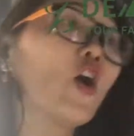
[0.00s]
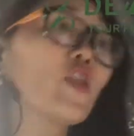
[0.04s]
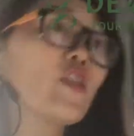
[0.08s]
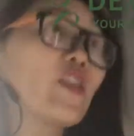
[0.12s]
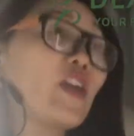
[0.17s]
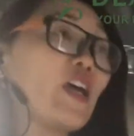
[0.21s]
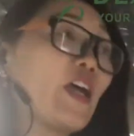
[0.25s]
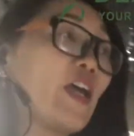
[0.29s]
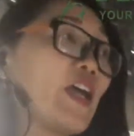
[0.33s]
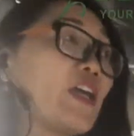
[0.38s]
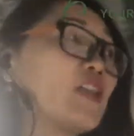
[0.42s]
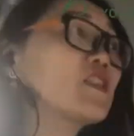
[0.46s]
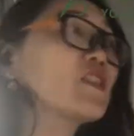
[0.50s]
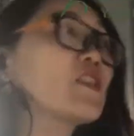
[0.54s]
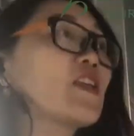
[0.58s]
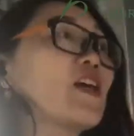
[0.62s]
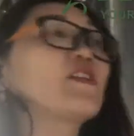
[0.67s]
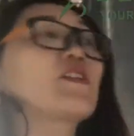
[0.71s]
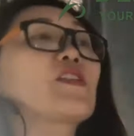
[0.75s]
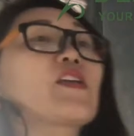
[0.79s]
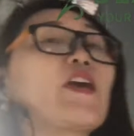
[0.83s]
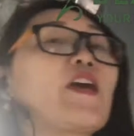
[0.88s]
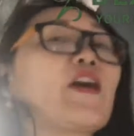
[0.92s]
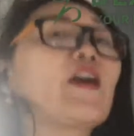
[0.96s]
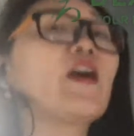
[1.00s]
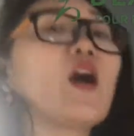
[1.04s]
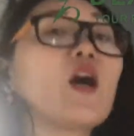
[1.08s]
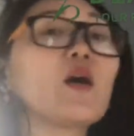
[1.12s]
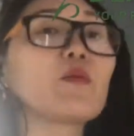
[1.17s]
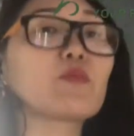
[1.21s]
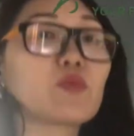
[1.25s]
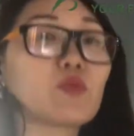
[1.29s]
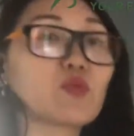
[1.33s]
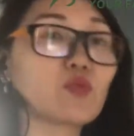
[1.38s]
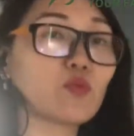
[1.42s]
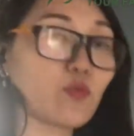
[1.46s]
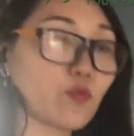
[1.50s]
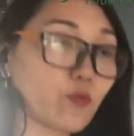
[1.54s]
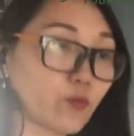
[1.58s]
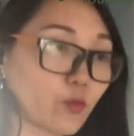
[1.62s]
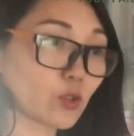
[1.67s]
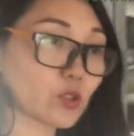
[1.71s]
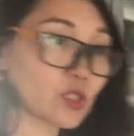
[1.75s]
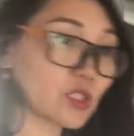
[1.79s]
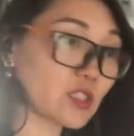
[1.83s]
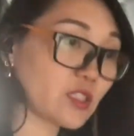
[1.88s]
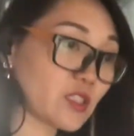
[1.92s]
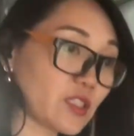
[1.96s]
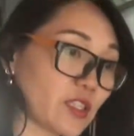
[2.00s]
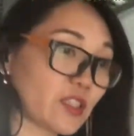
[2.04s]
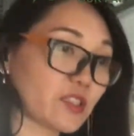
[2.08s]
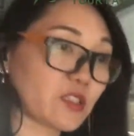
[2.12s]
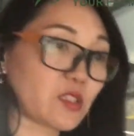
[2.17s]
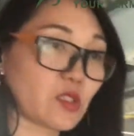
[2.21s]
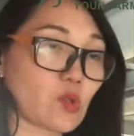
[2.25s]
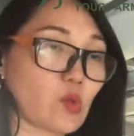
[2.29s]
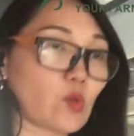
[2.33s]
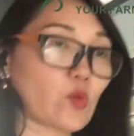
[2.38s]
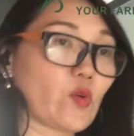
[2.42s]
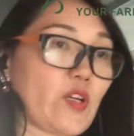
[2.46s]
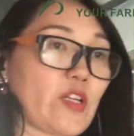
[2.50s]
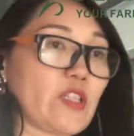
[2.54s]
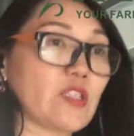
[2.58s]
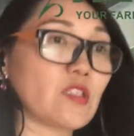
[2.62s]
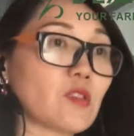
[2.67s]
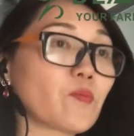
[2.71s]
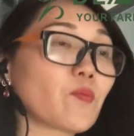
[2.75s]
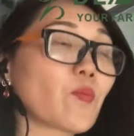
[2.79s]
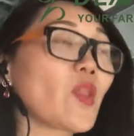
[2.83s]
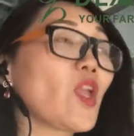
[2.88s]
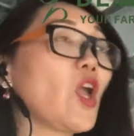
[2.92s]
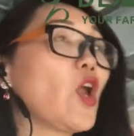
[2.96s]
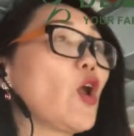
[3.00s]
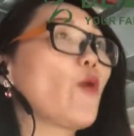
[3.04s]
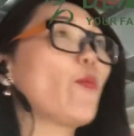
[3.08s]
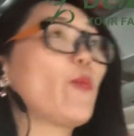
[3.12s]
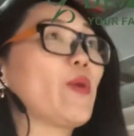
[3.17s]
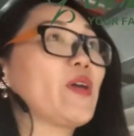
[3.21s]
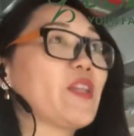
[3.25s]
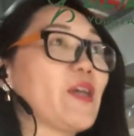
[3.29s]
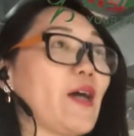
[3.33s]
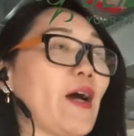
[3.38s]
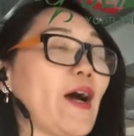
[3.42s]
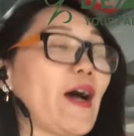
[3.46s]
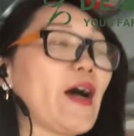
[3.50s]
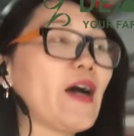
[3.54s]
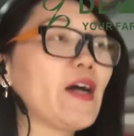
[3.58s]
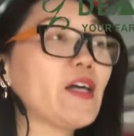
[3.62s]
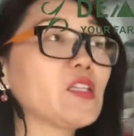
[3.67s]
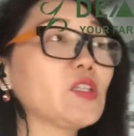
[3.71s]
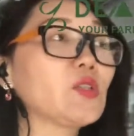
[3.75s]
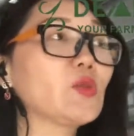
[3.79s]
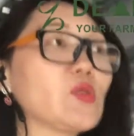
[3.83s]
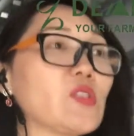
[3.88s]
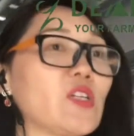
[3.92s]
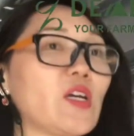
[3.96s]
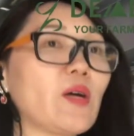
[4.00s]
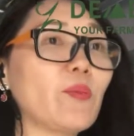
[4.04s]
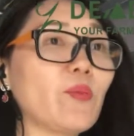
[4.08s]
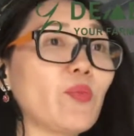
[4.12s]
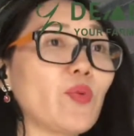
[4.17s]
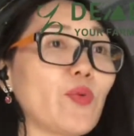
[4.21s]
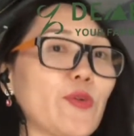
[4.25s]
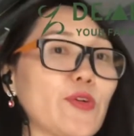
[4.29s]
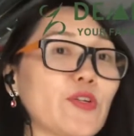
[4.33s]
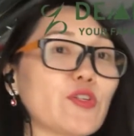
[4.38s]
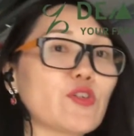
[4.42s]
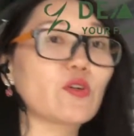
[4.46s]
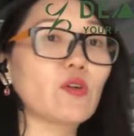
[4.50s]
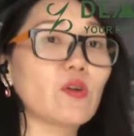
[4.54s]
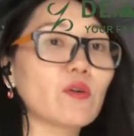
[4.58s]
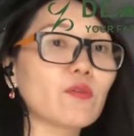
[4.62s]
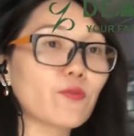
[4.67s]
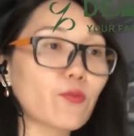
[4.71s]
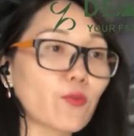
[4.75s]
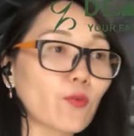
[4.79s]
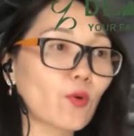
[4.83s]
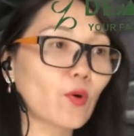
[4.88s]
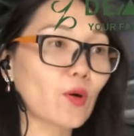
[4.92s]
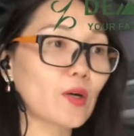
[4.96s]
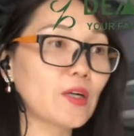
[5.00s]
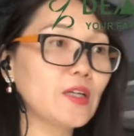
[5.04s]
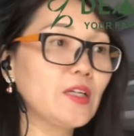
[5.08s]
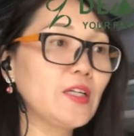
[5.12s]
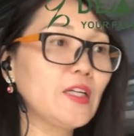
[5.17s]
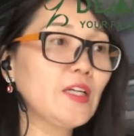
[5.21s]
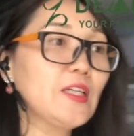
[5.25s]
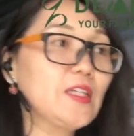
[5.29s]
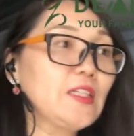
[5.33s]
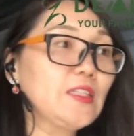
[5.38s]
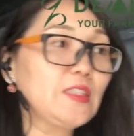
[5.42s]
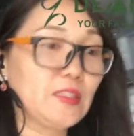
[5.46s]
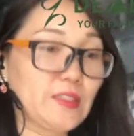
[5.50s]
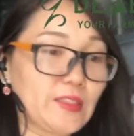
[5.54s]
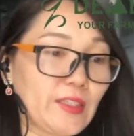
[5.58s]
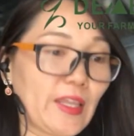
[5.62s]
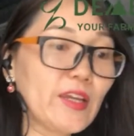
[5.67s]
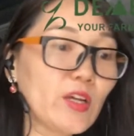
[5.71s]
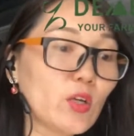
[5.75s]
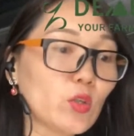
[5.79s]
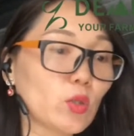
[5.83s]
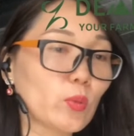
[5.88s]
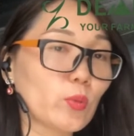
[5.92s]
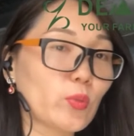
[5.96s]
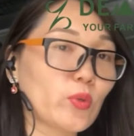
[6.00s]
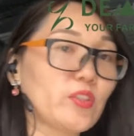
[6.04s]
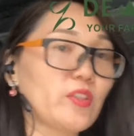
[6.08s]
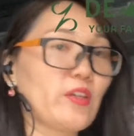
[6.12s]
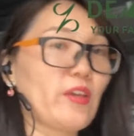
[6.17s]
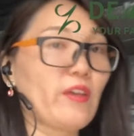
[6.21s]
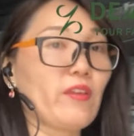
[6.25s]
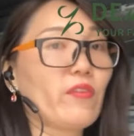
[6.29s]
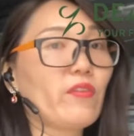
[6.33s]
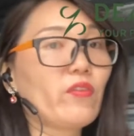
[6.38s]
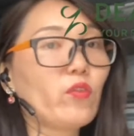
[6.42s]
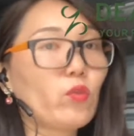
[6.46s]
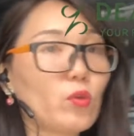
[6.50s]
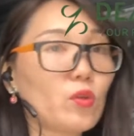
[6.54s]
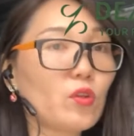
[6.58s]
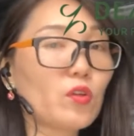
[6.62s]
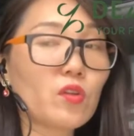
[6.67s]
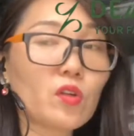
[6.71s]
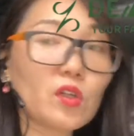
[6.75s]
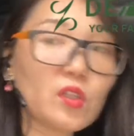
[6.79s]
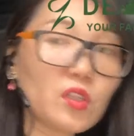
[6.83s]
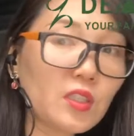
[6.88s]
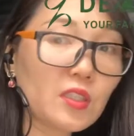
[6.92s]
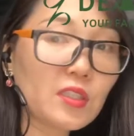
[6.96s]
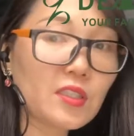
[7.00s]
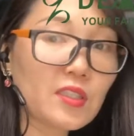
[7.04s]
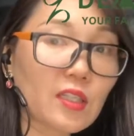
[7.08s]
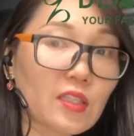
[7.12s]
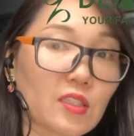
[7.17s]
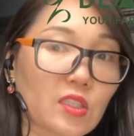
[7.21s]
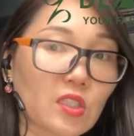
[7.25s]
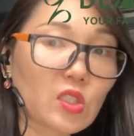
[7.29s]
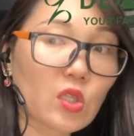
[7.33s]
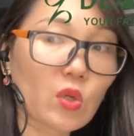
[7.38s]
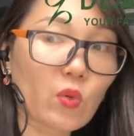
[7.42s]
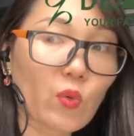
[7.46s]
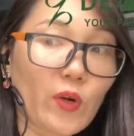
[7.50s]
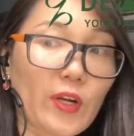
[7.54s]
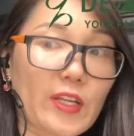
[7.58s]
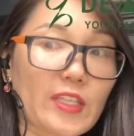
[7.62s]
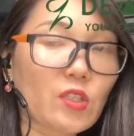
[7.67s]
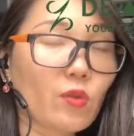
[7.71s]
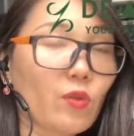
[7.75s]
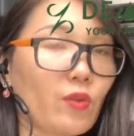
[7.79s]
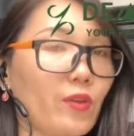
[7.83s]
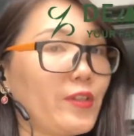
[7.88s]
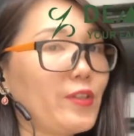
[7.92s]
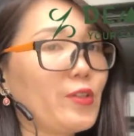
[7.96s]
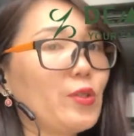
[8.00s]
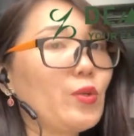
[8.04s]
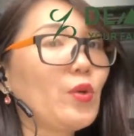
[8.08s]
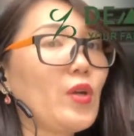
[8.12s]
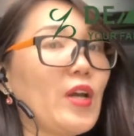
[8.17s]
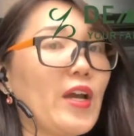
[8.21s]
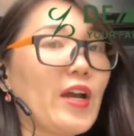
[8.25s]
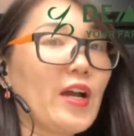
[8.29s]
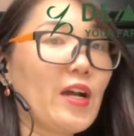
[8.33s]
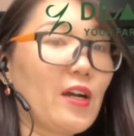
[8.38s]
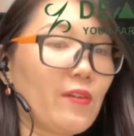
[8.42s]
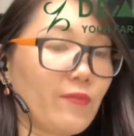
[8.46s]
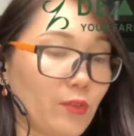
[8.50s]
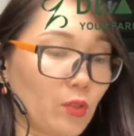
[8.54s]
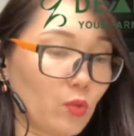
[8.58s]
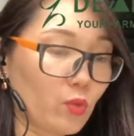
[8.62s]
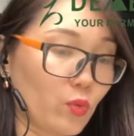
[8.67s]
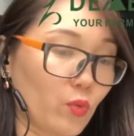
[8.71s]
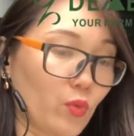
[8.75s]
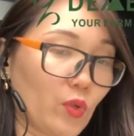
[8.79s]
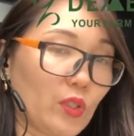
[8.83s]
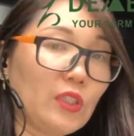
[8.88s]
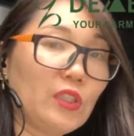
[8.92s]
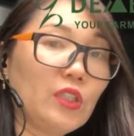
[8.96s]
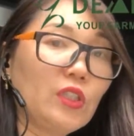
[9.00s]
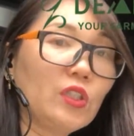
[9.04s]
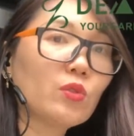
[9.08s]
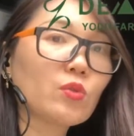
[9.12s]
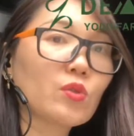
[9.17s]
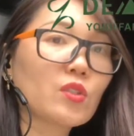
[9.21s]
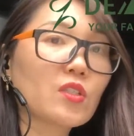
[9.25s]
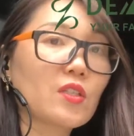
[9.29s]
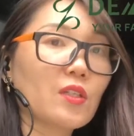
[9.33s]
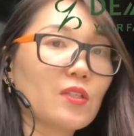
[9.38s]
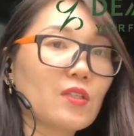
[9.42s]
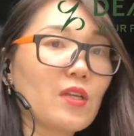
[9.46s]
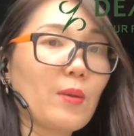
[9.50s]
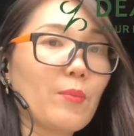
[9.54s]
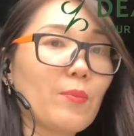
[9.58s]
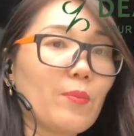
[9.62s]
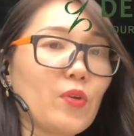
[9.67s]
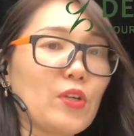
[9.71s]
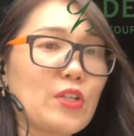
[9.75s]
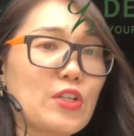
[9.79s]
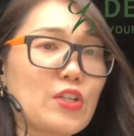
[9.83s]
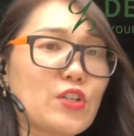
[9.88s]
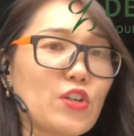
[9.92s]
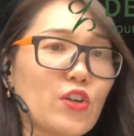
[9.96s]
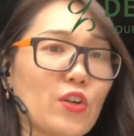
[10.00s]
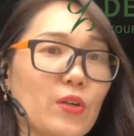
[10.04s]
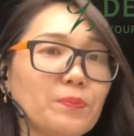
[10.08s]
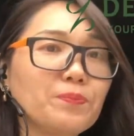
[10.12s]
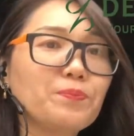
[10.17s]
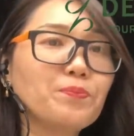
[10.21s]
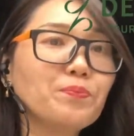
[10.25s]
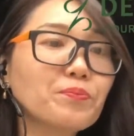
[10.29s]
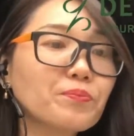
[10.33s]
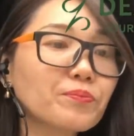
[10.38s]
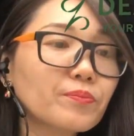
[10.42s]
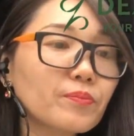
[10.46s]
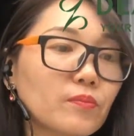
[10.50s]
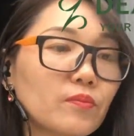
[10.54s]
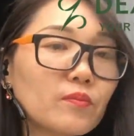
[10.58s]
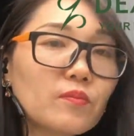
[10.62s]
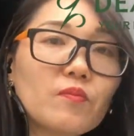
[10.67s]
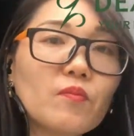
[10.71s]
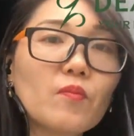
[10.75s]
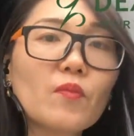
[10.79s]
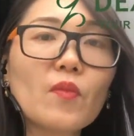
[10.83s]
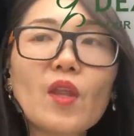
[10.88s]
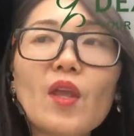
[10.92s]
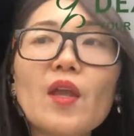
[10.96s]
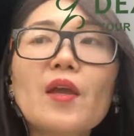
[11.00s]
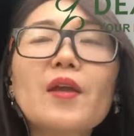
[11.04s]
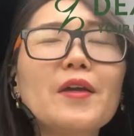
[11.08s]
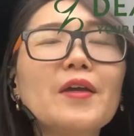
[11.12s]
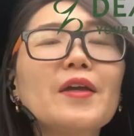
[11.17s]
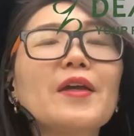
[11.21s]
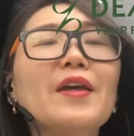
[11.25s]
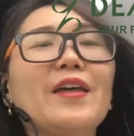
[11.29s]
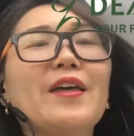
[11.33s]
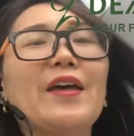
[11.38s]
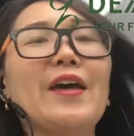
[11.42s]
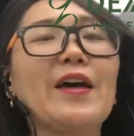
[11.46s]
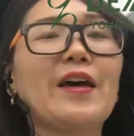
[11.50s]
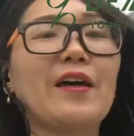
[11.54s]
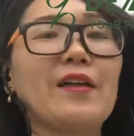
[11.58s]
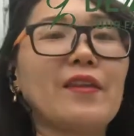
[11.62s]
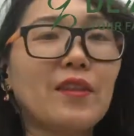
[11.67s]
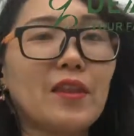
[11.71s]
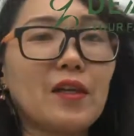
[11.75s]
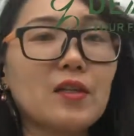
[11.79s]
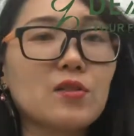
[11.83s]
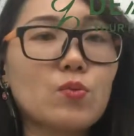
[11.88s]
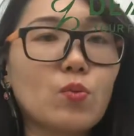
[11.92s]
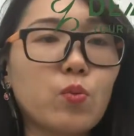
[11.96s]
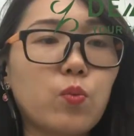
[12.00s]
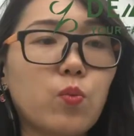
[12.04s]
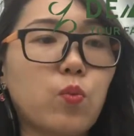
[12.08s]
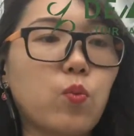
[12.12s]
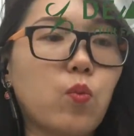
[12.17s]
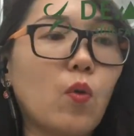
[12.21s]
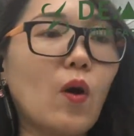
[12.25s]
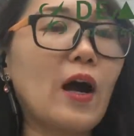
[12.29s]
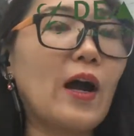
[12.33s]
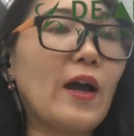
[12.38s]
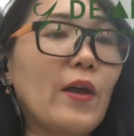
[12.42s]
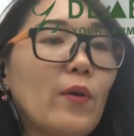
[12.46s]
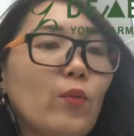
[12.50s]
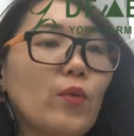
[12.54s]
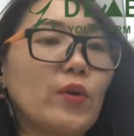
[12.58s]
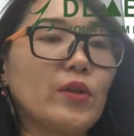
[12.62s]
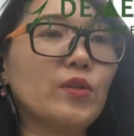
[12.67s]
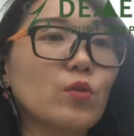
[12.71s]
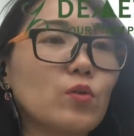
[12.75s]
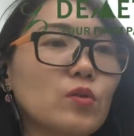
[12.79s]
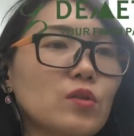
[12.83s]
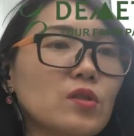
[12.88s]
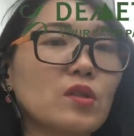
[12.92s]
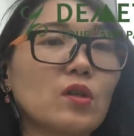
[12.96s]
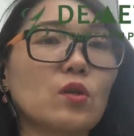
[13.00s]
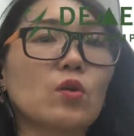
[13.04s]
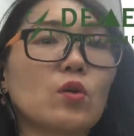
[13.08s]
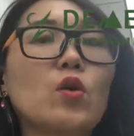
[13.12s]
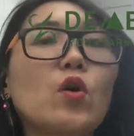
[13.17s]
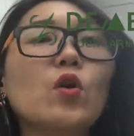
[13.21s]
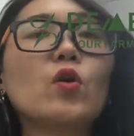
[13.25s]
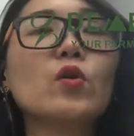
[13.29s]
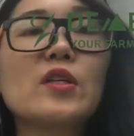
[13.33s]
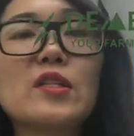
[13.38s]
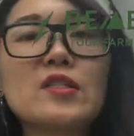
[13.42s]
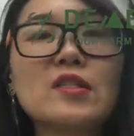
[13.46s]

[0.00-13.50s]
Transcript: the inside can up to 46 degrees. But the ideal temperature for day-old bird is 36 degrees, so that you have to reduce the temperature. And that's why we use the cooling